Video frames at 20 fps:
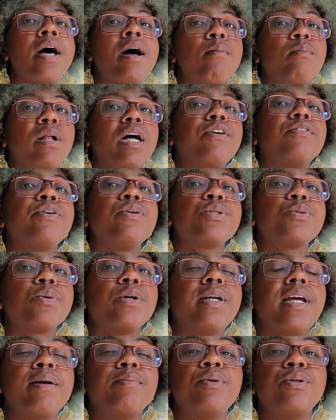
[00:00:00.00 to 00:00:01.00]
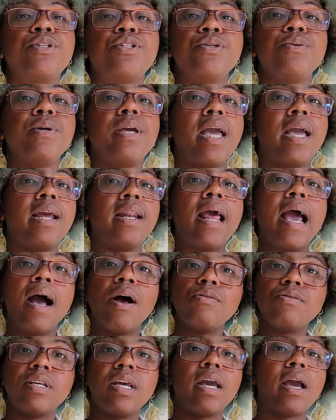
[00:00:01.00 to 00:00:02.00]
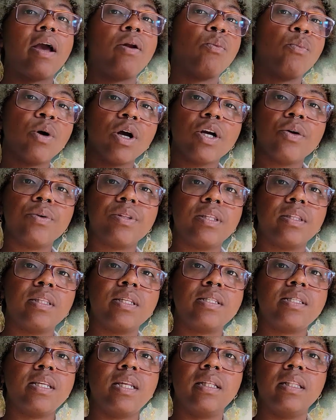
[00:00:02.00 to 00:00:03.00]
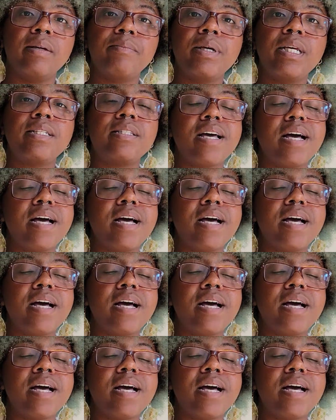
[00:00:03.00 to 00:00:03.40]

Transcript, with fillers: Black folks weren't able to gain housing and work within the city limits,